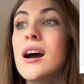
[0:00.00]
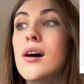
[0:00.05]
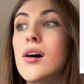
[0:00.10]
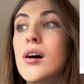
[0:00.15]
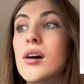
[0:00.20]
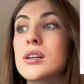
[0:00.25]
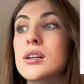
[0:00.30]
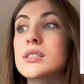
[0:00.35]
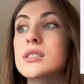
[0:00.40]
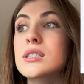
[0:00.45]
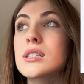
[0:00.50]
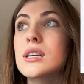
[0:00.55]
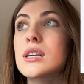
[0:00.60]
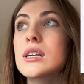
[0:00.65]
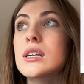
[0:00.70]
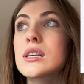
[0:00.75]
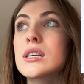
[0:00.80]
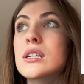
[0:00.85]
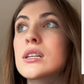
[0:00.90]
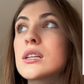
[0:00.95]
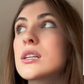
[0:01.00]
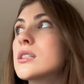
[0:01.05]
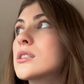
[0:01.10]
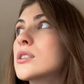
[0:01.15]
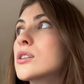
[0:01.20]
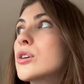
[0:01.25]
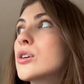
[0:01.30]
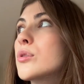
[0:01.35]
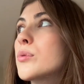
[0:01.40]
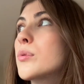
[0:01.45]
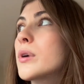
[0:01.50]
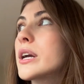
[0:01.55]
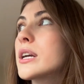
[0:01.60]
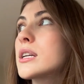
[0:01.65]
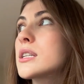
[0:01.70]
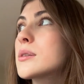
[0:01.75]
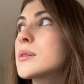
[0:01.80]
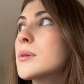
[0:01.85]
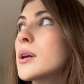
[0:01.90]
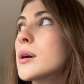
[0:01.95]
honestly, it's
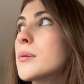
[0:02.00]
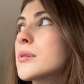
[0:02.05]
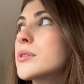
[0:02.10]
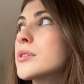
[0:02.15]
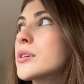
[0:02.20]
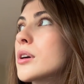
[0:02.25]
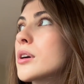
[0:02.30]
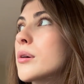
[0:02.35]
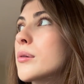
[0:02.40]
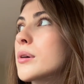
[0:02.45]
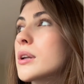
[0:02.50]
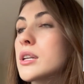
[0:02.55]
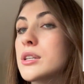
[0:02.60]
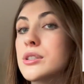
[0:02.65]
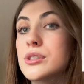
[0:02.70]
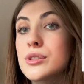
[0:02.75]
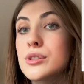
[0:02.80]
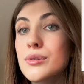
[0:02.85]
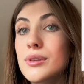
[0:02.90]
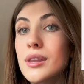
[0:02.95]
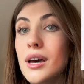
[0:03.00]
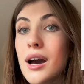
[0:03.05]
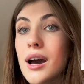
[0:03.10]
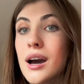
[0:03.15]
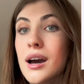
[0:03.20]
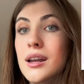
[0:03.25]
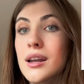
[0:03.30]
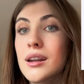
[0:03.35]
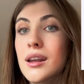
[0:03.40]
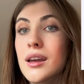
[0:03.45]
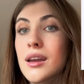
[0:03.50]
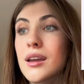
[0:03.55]
great to be able to go in and do that.